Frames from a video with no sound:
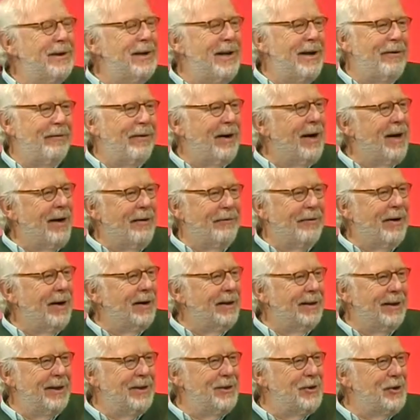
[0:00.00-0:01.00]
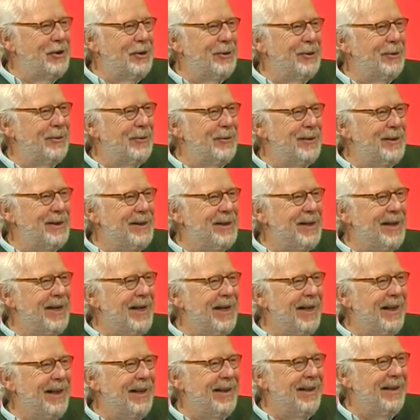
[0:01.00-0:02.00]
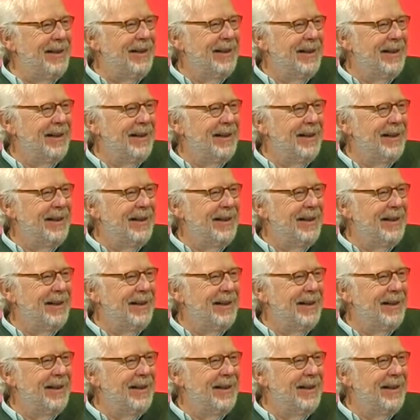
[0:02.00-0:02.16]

never have ugly children, darling.